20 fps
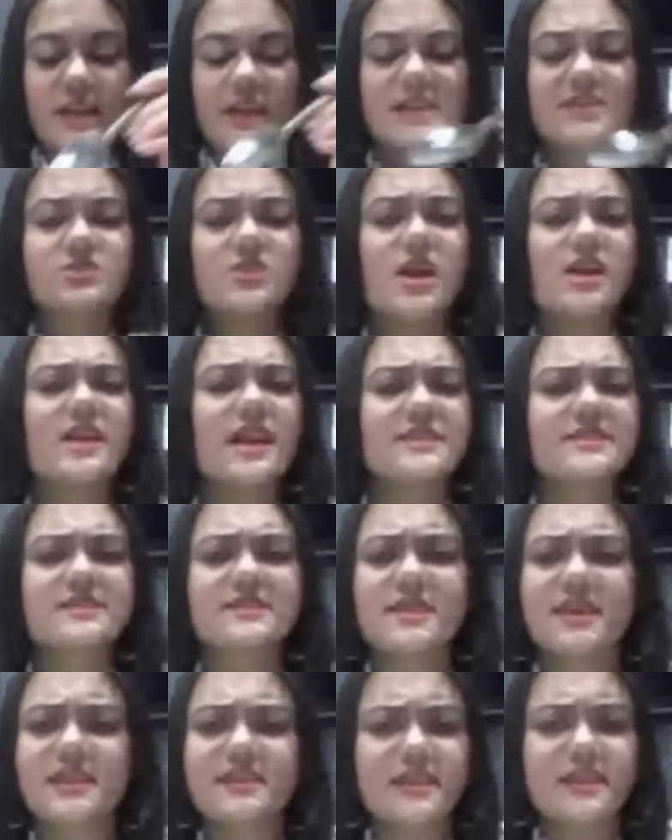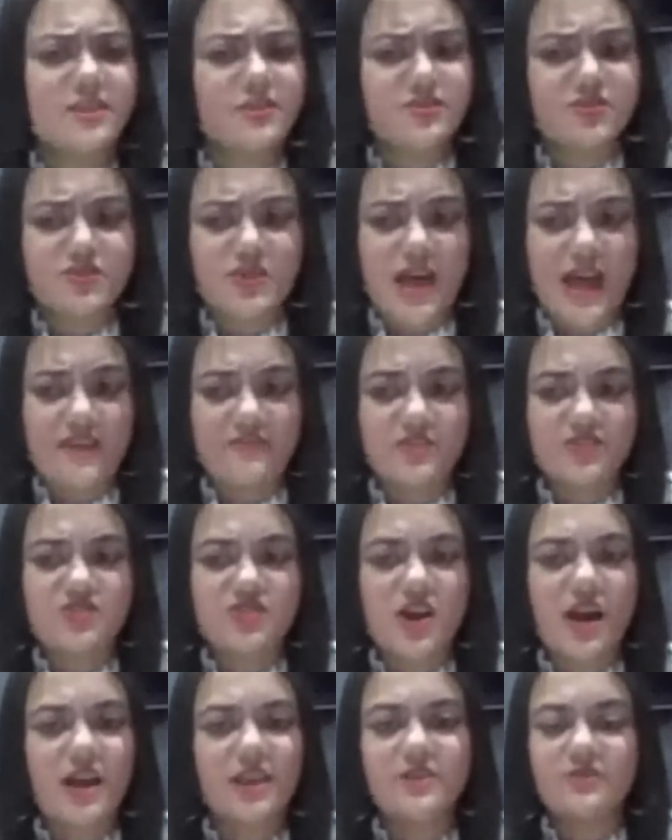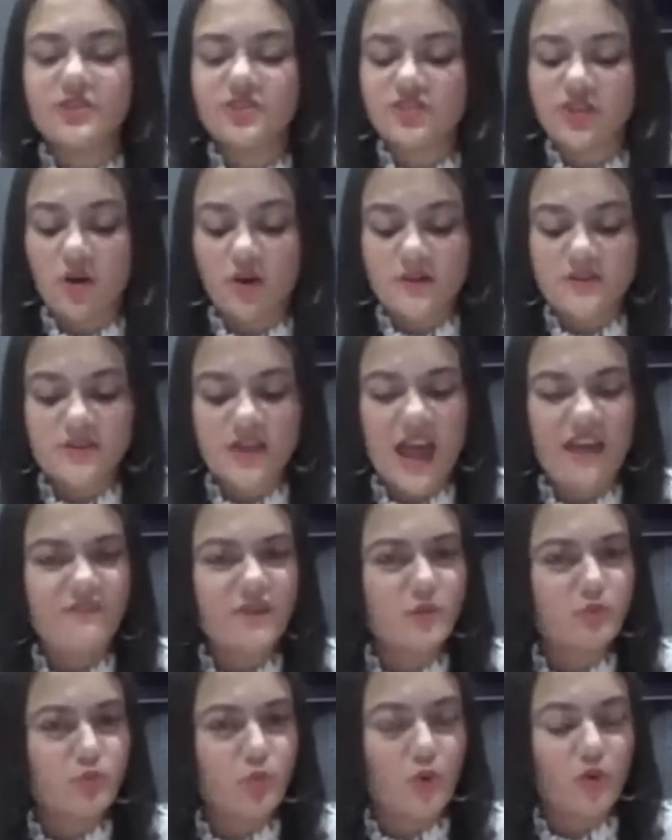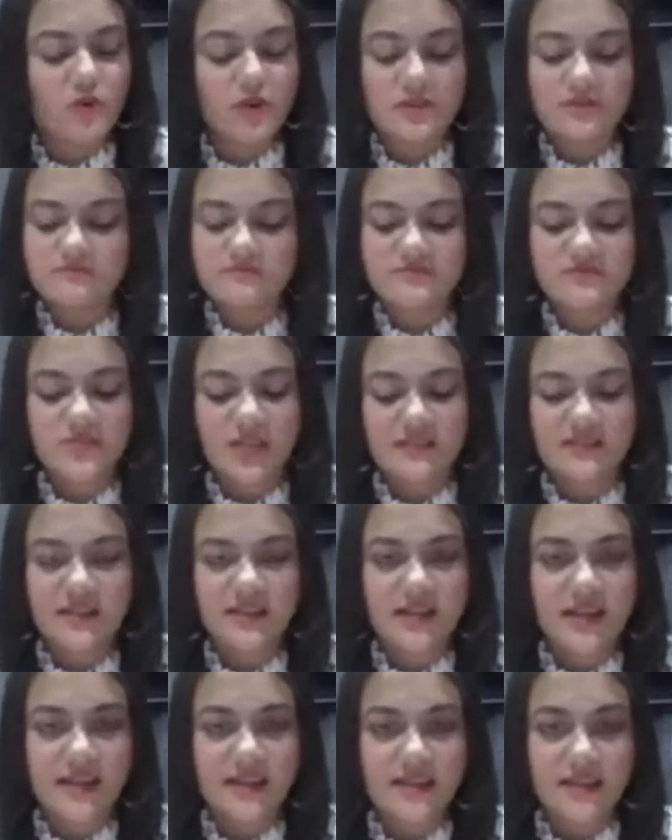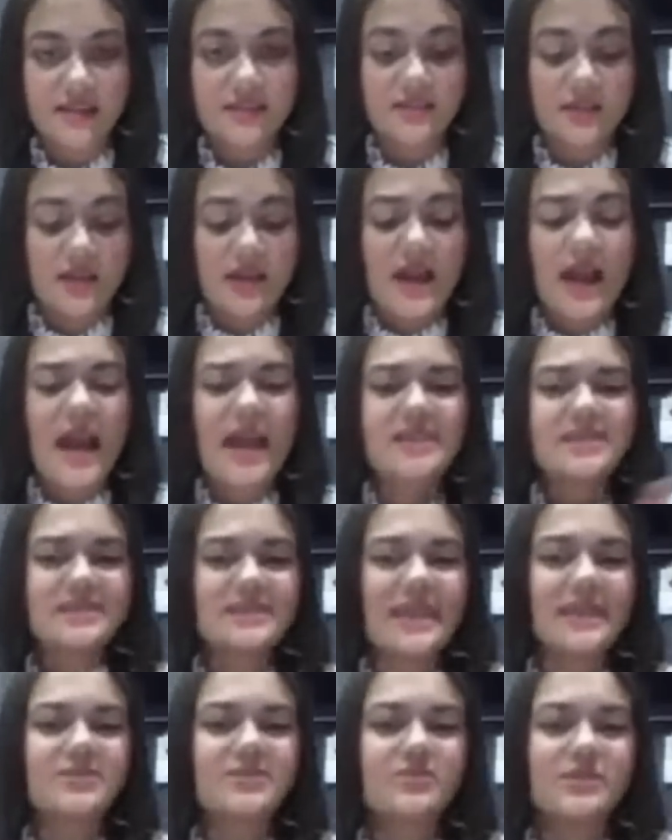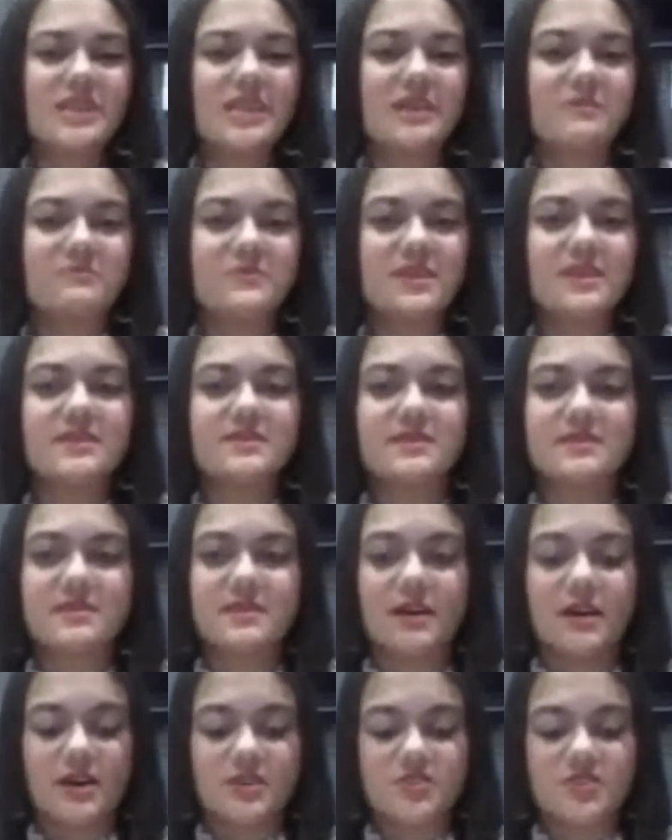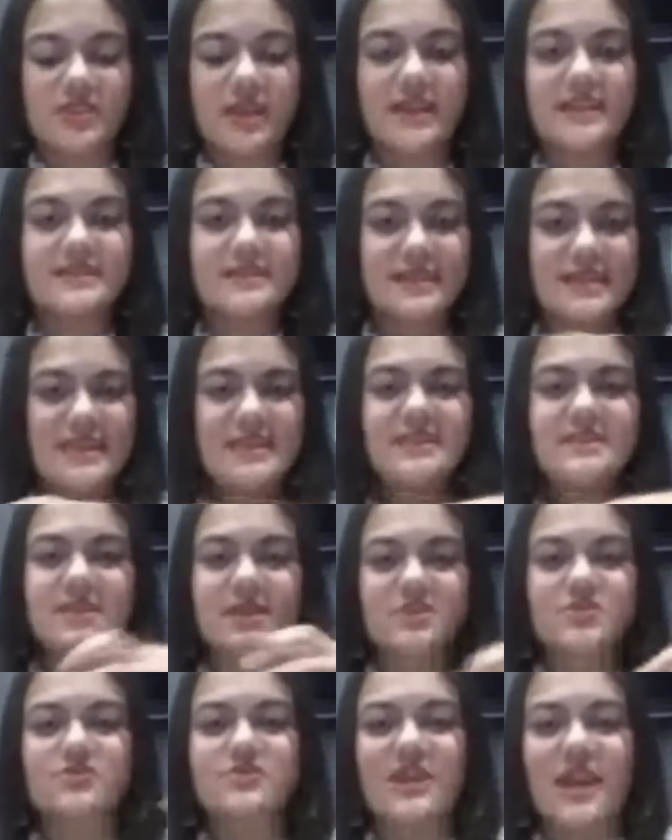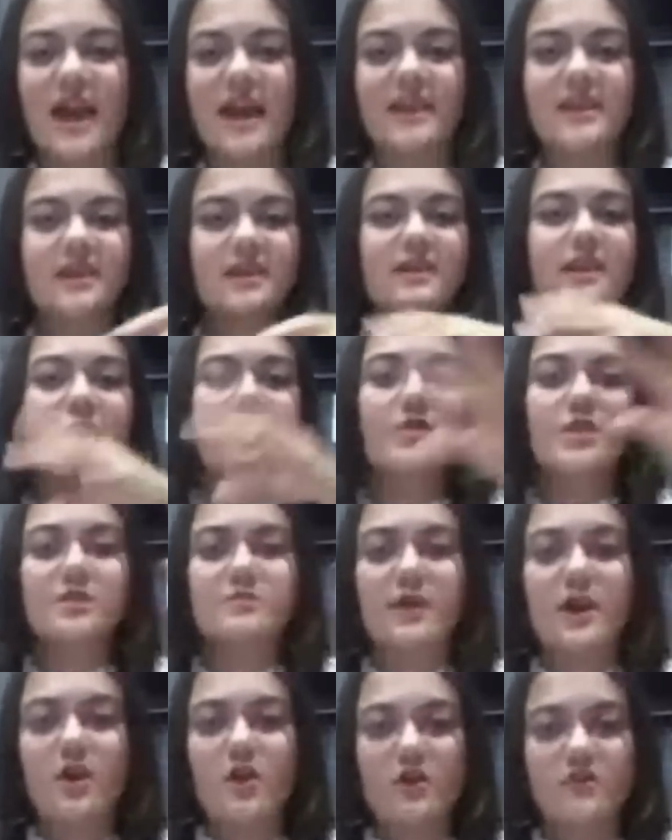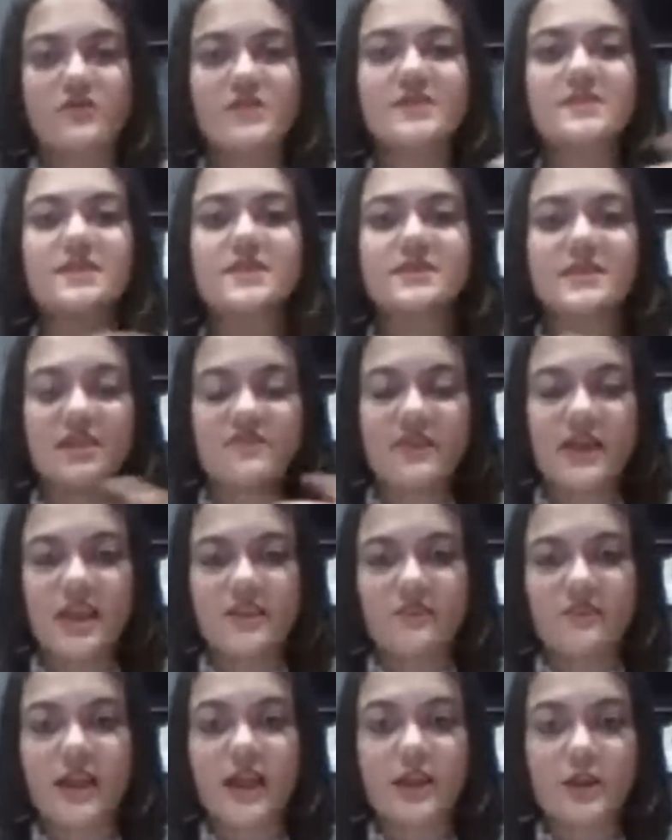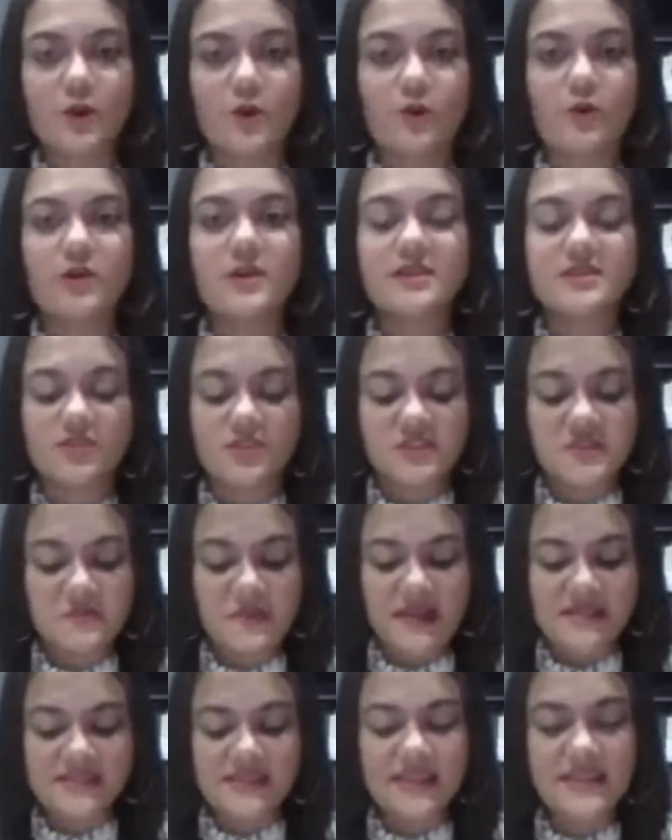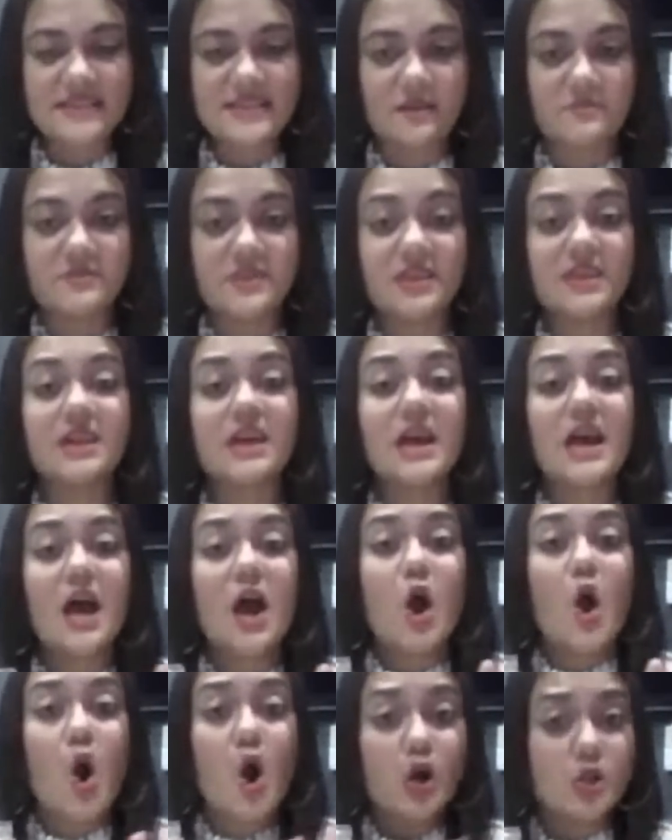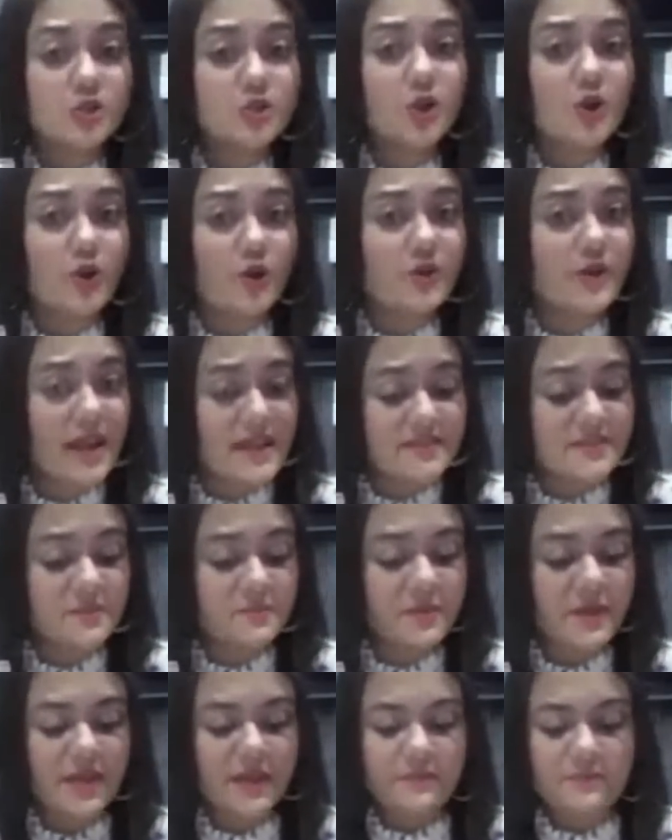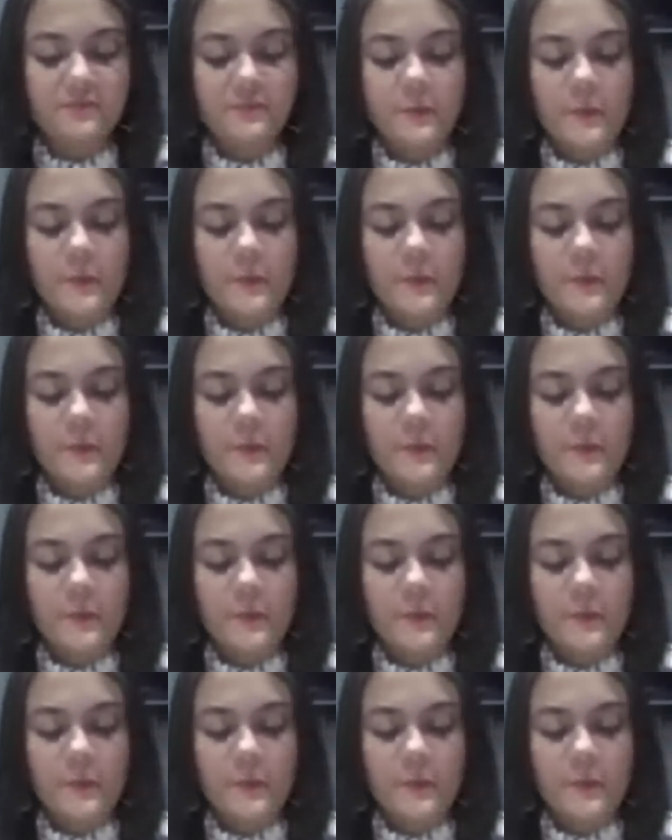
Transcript: It's not necessary that you should have a jar. You can also have a bowl, nothing like it. I just like to keep this so that it's easier to carry around in my offices and wherever I go. So it's basically something on the go recipe.